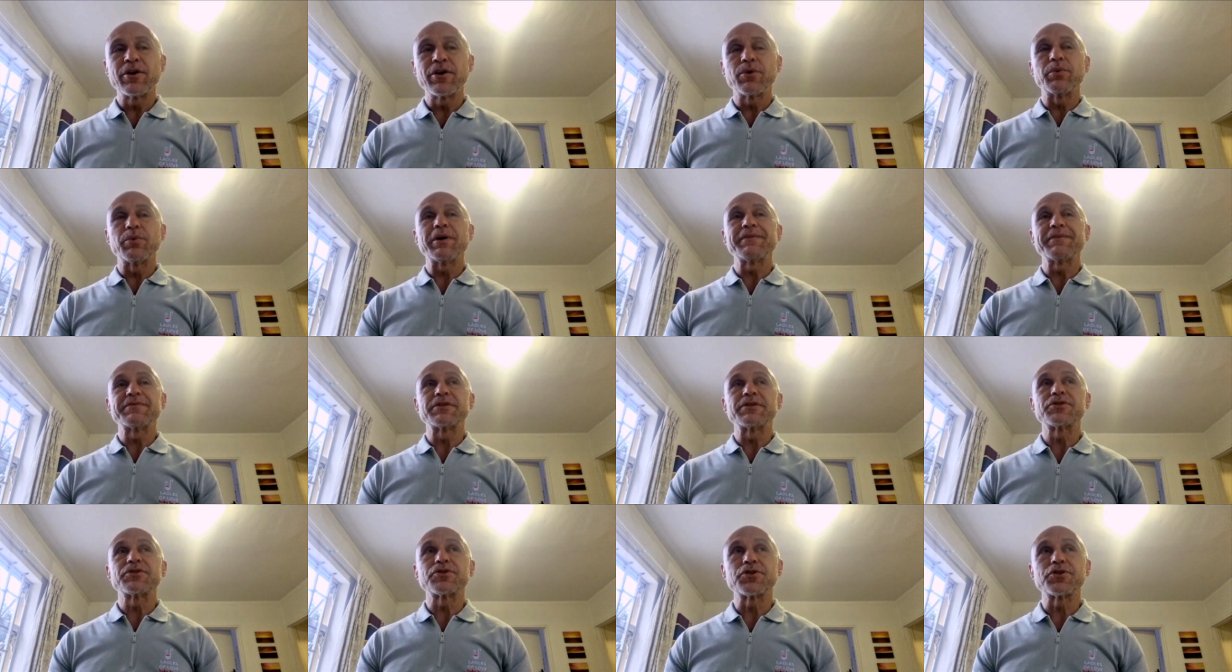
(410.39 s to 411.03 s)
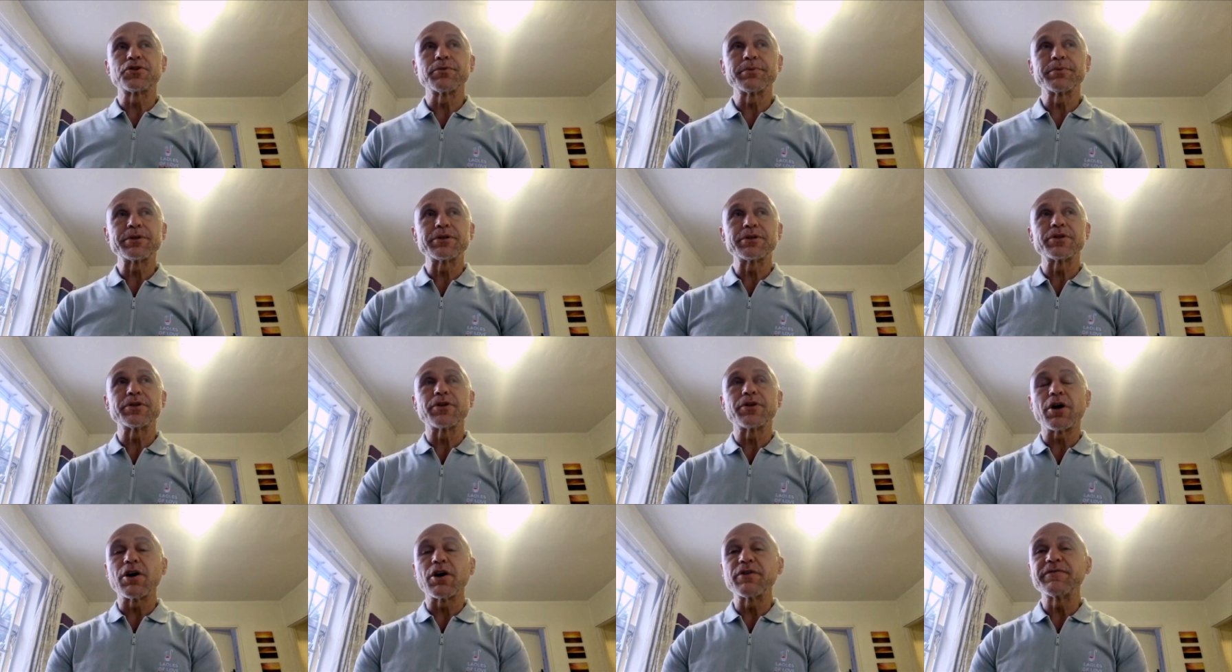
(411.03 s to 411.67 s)
We have
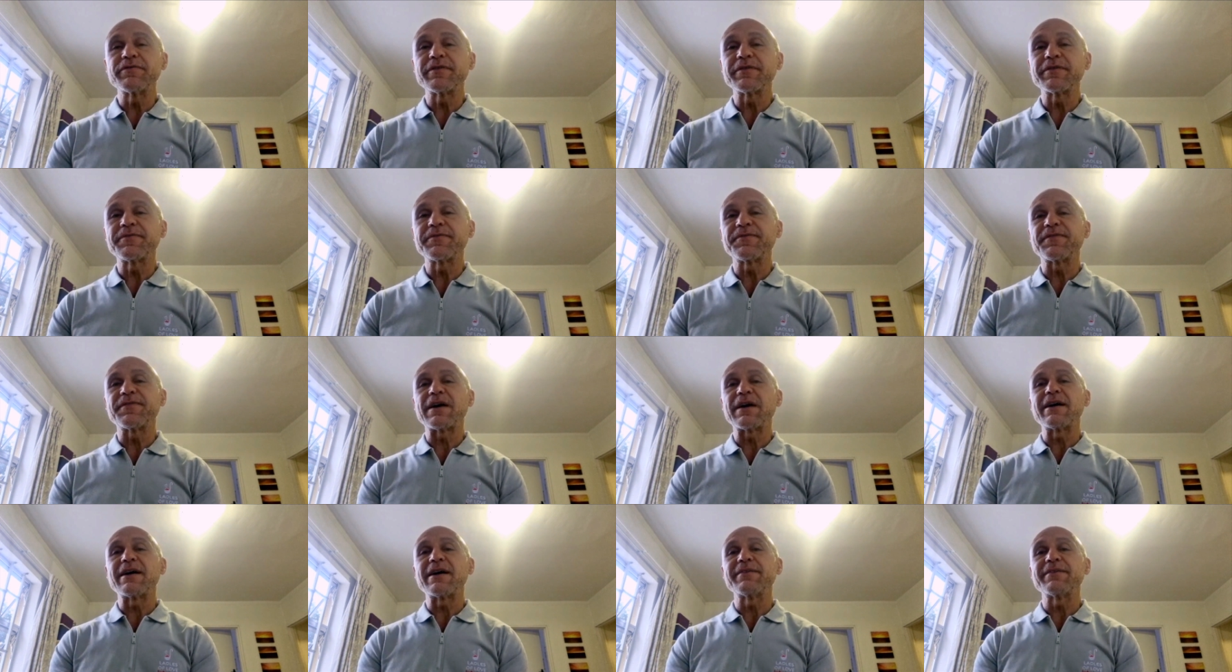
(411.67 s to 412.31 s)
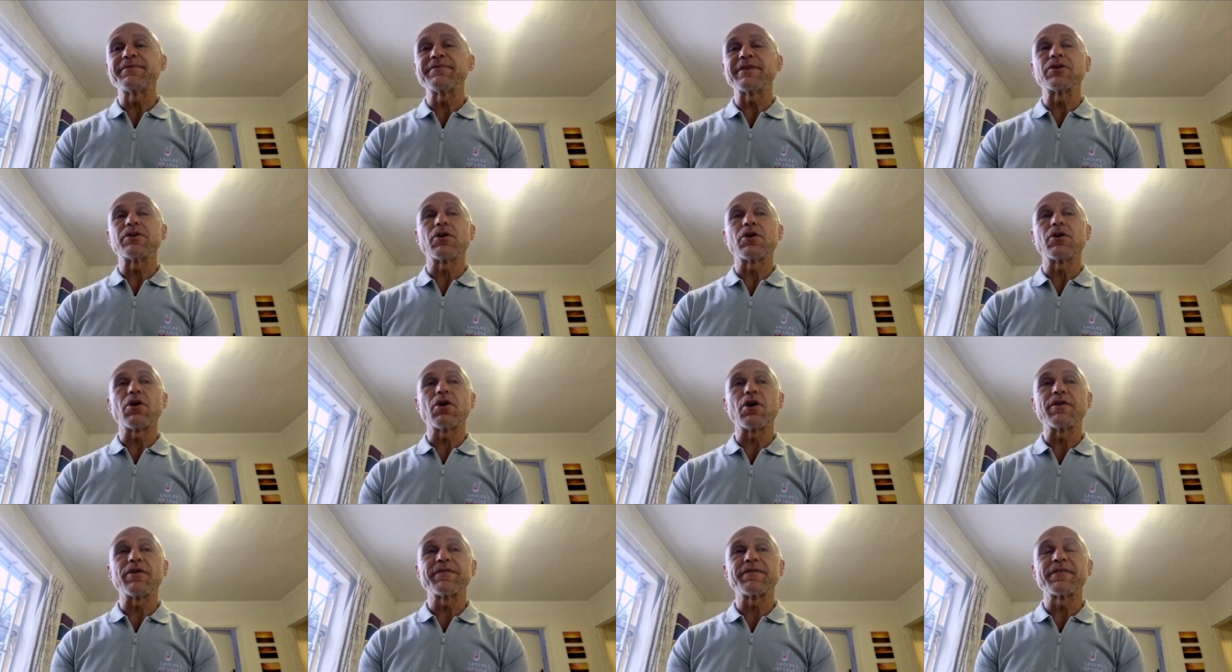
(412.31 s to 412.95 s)
distributed over five and a
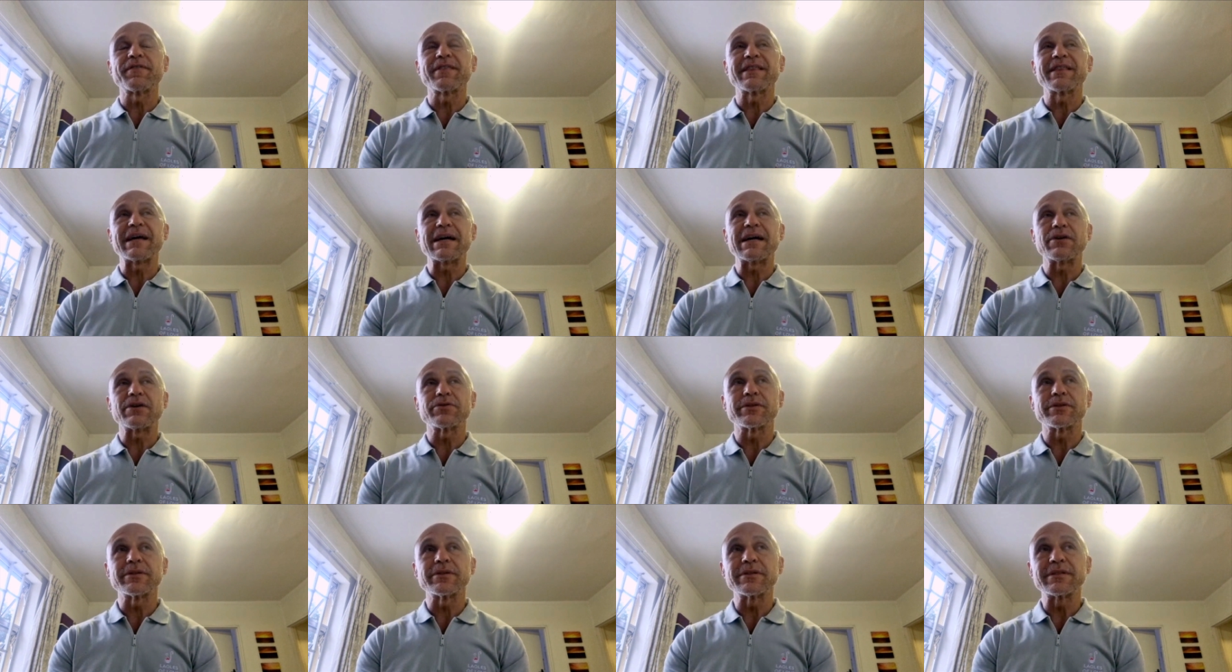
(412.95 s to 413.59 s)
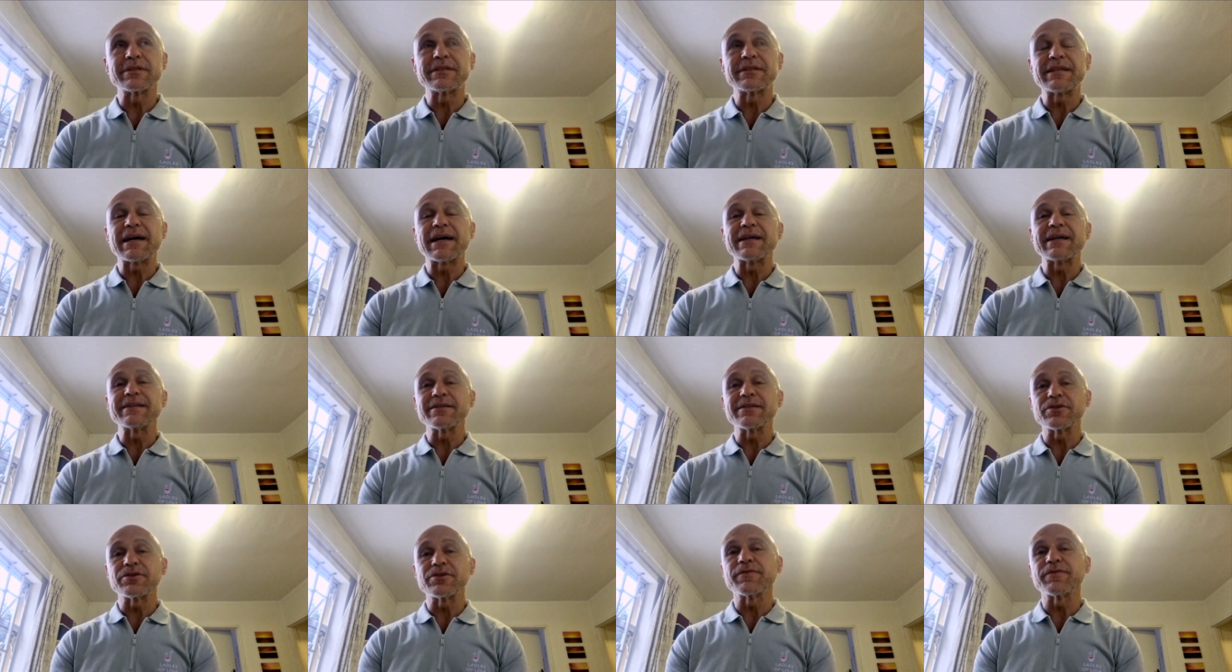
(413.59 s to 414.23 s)
half thousand
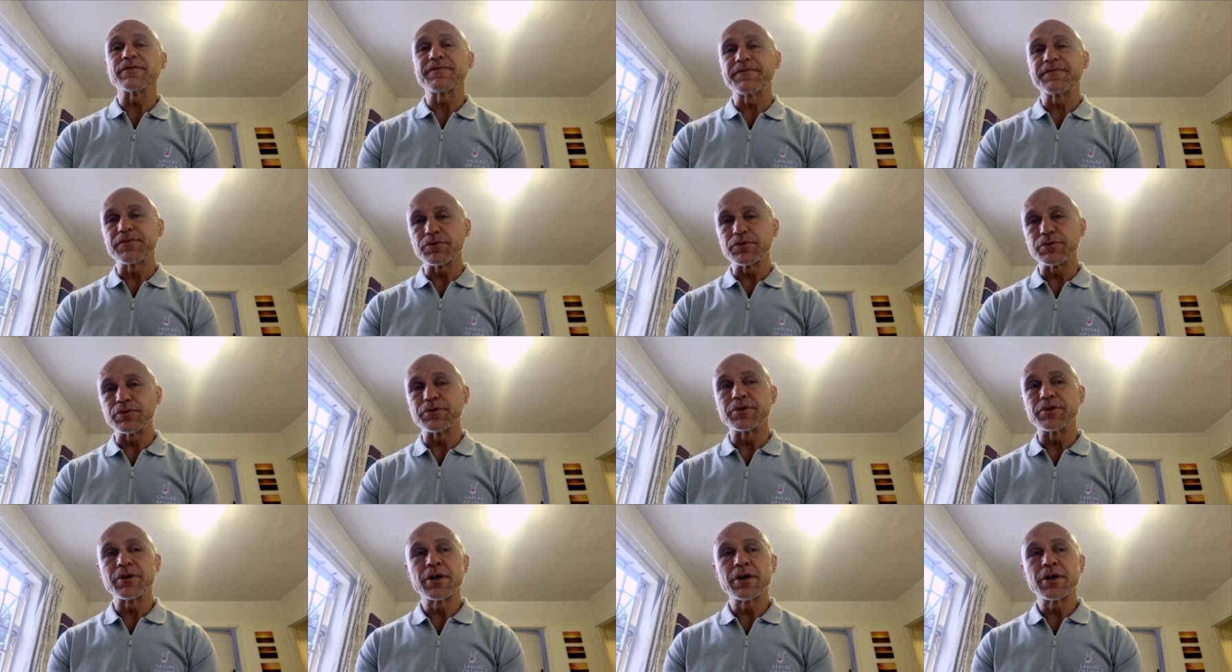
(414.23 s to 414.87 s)
tons of food